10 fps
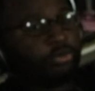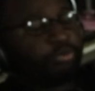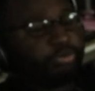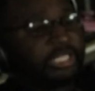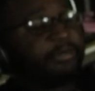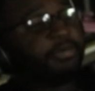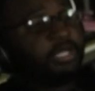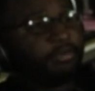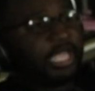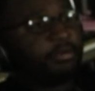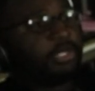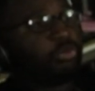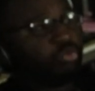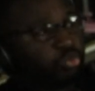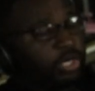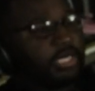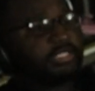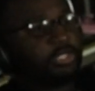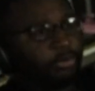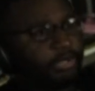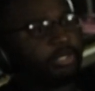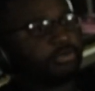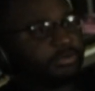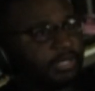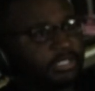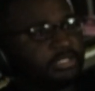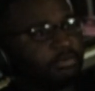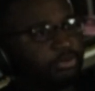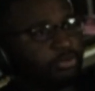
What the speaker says: keeping the baby was her being responsible.